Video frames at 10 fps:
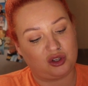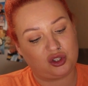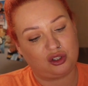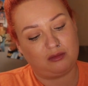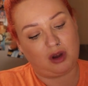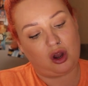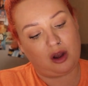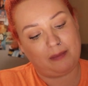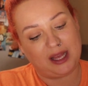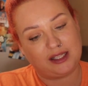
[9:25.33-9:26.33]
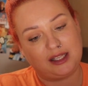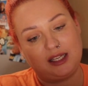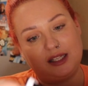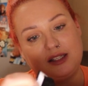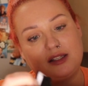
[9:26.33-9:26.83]
Some Aunt
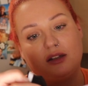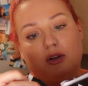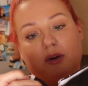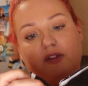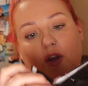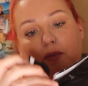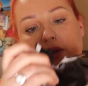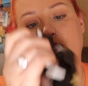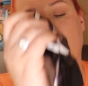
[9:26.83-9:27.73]
Bessie's, oh, I've opened